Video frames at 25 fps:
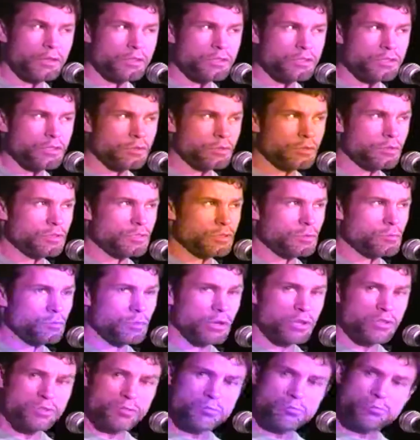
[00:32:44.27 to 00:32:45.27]
So it's a
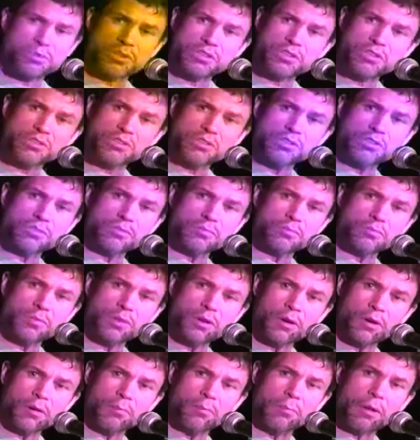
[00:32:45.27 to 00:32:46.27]
bunch of pieces
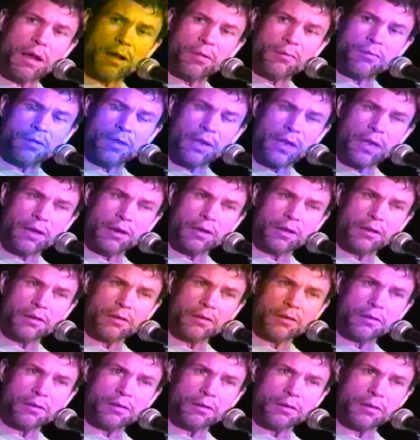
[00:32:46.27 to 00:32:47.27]
about that, and
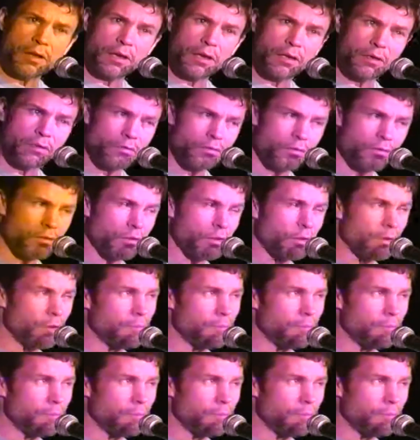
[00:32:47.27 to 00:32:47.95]
it has,